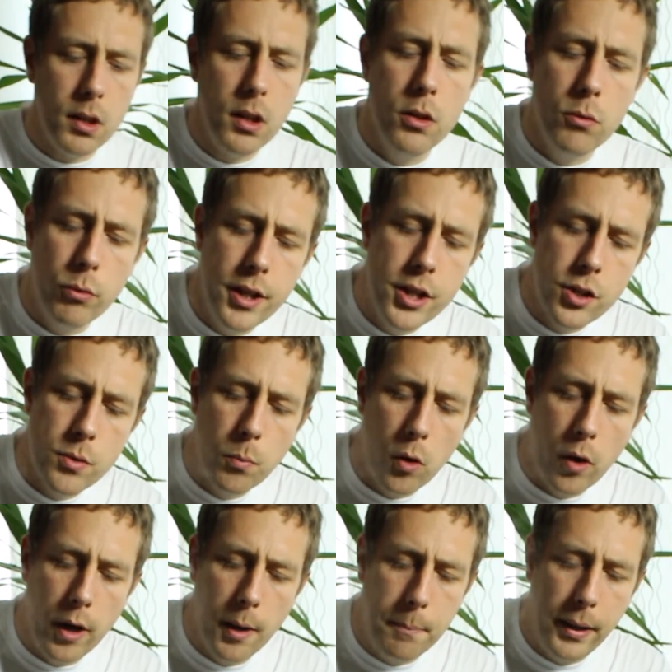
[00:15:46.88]
And the reason
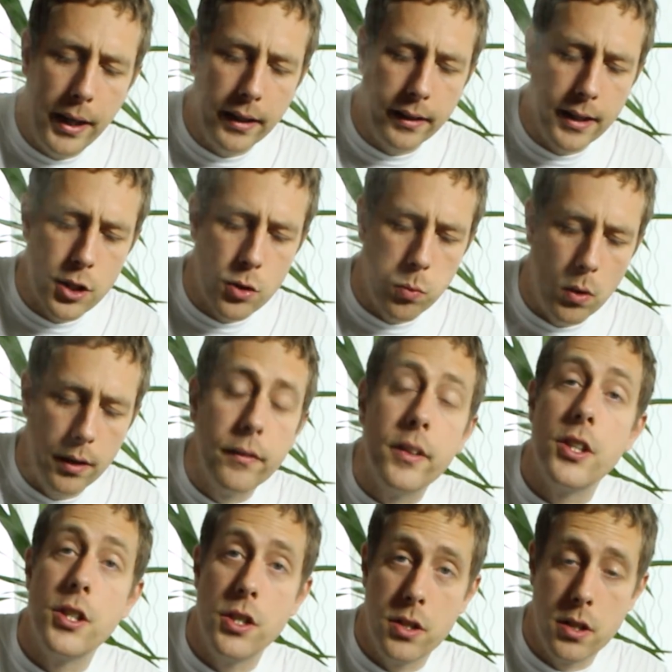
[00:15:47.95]
why I picked this one,
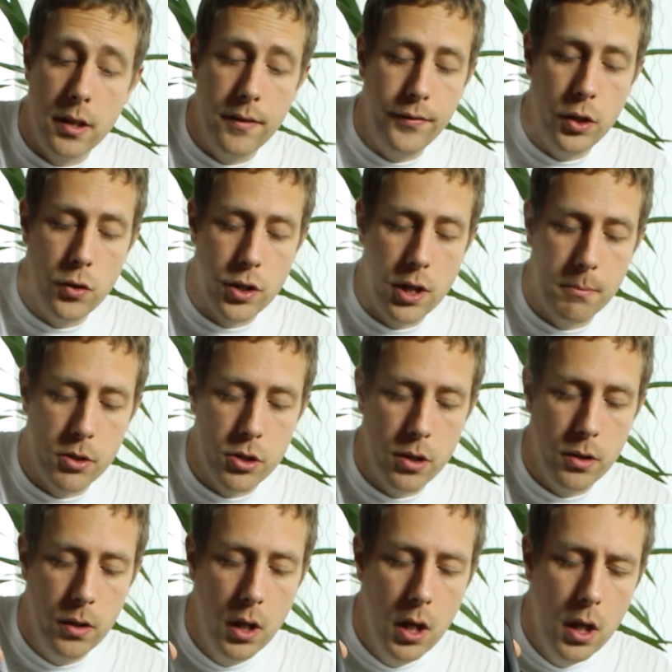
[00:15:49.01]
this is infusion number
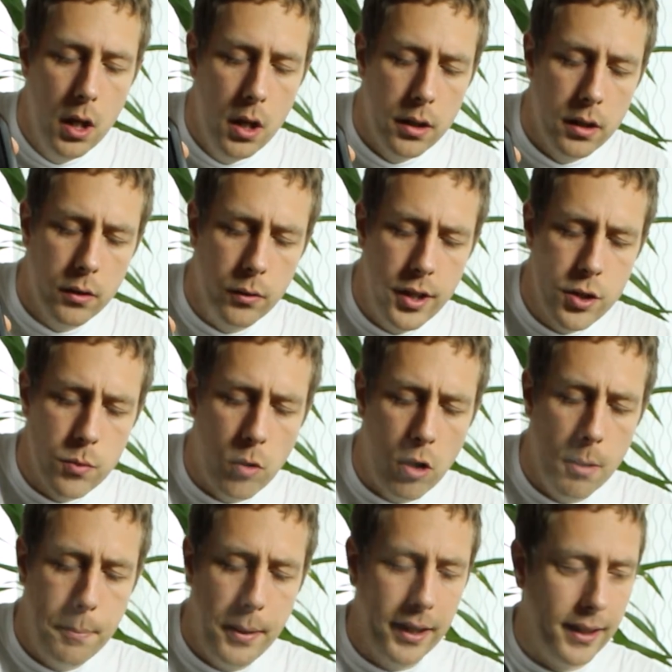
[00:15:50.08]
2. The reason
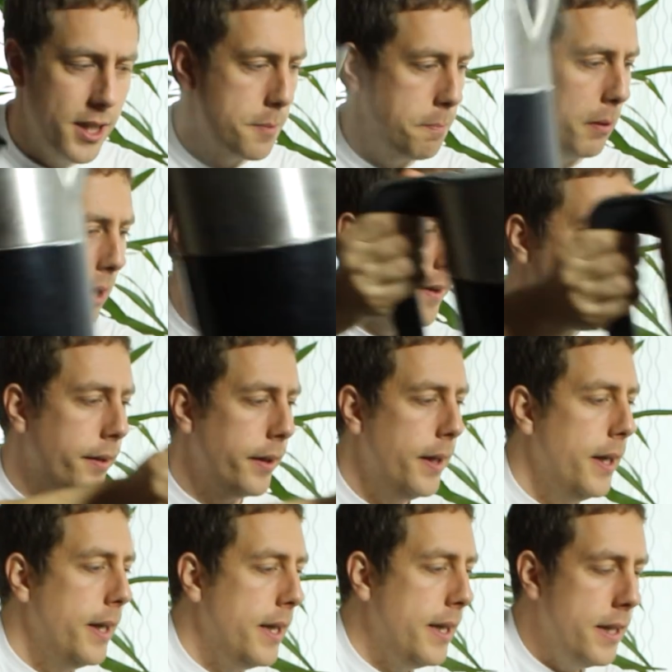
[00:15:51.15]
why I picked this blend
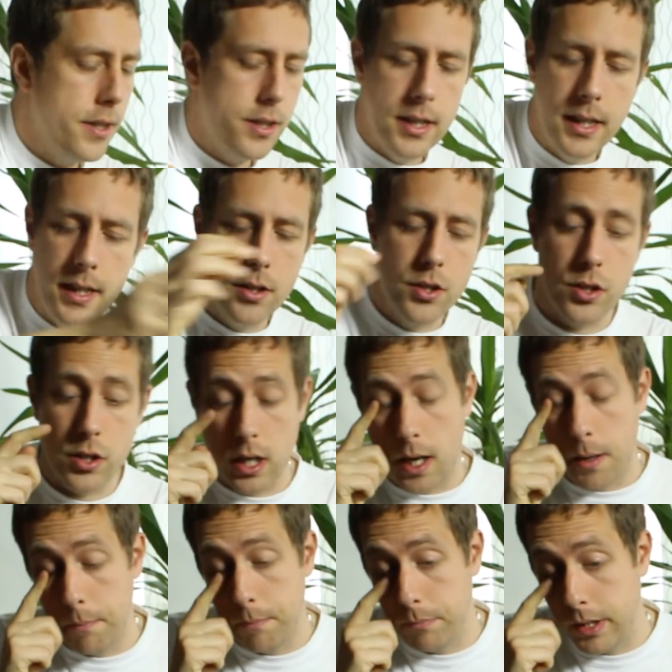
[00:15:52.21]
is it's
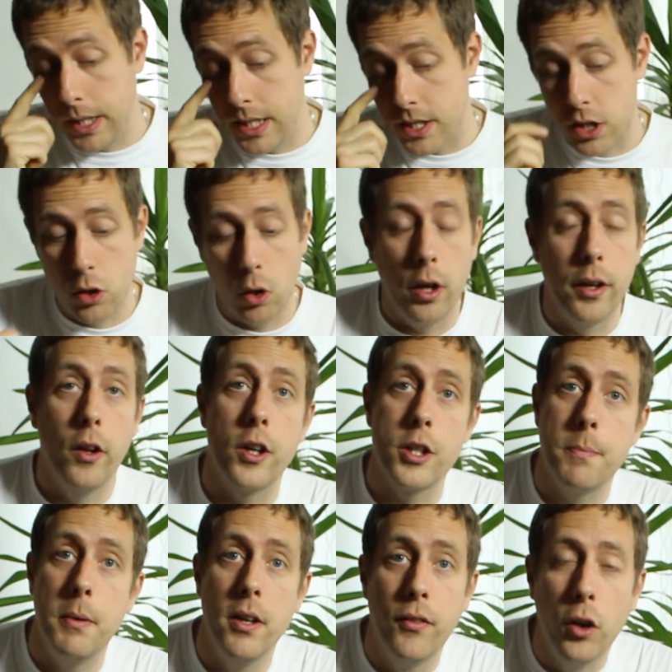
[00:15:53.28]
got a nice
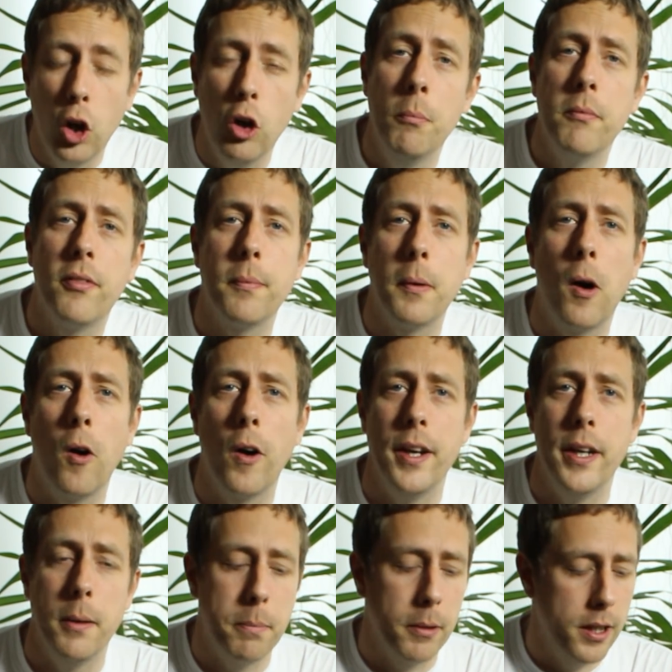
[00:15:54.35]
bit of oomph
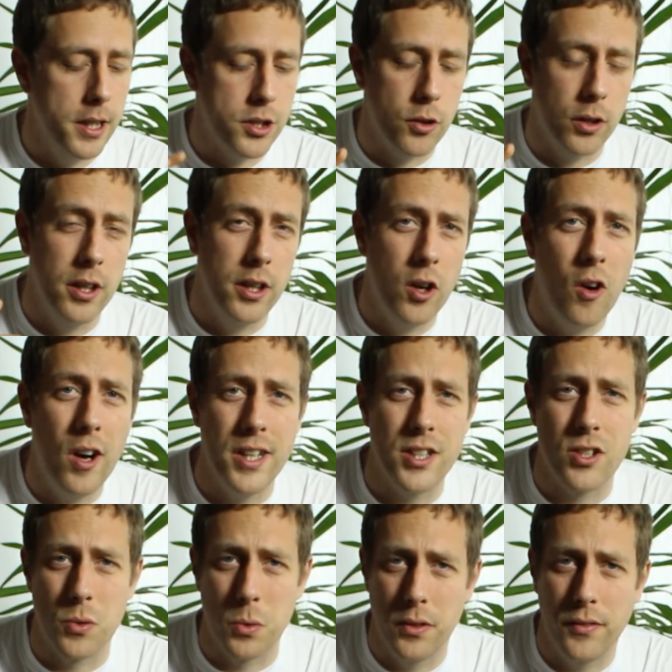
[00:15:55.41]
behind it, but it's got a nice
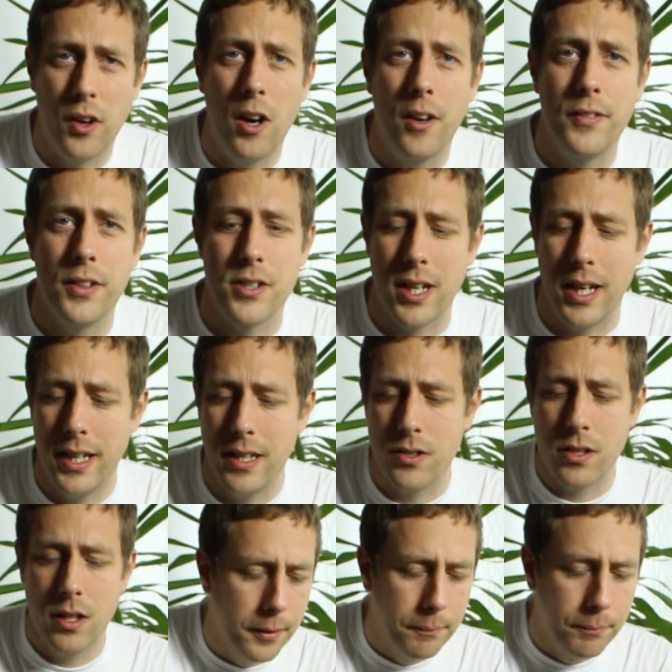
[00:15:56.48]
sort of
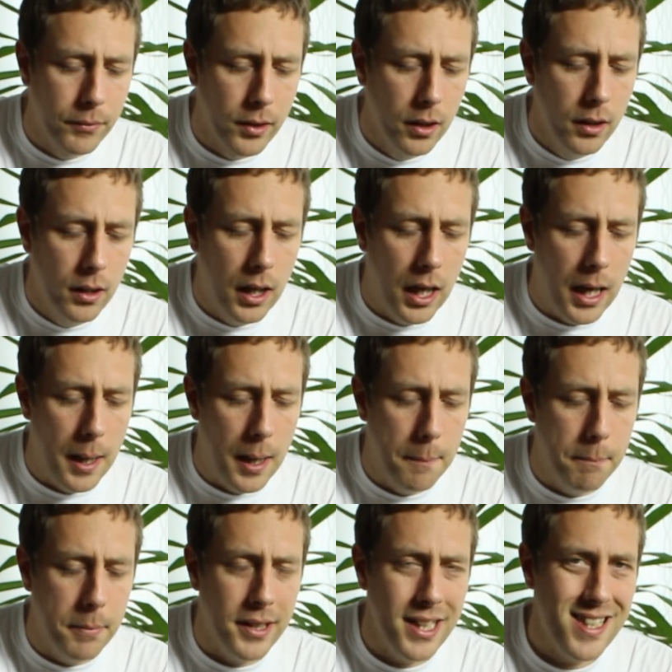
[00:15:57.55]
aftertaste.
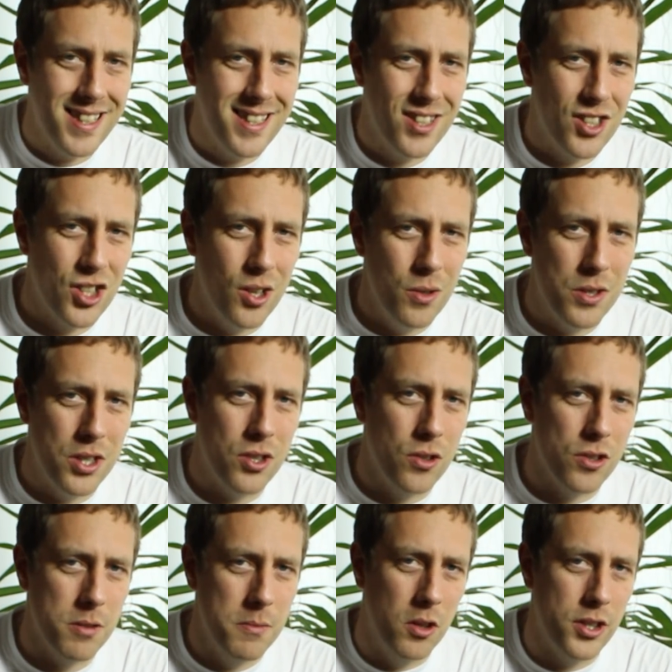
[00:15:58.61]
But this shows it's
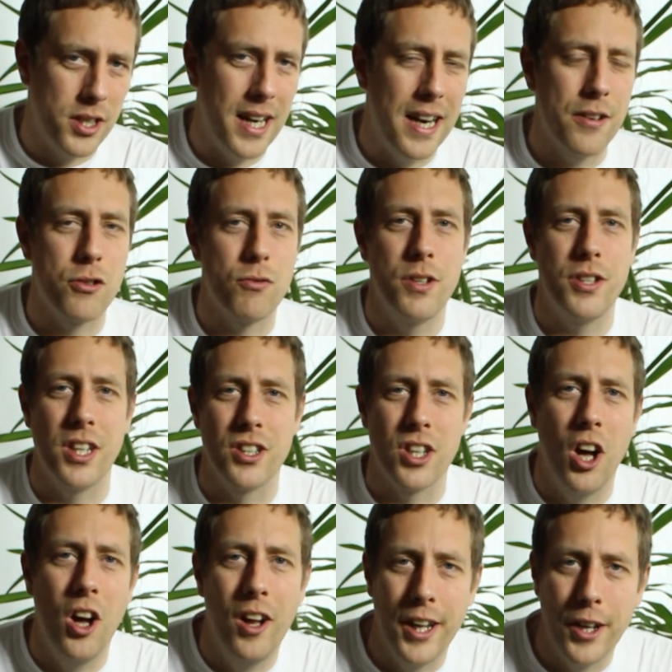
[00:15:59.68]
got some nice characteristics
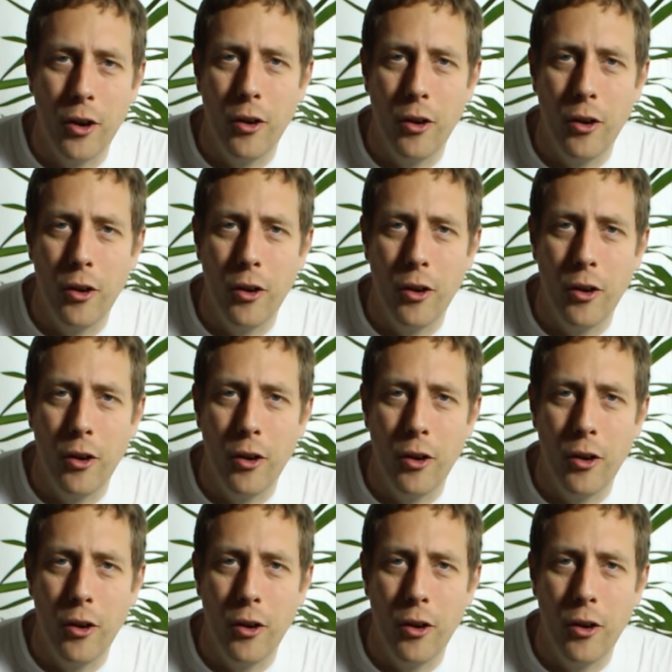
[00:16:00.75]
early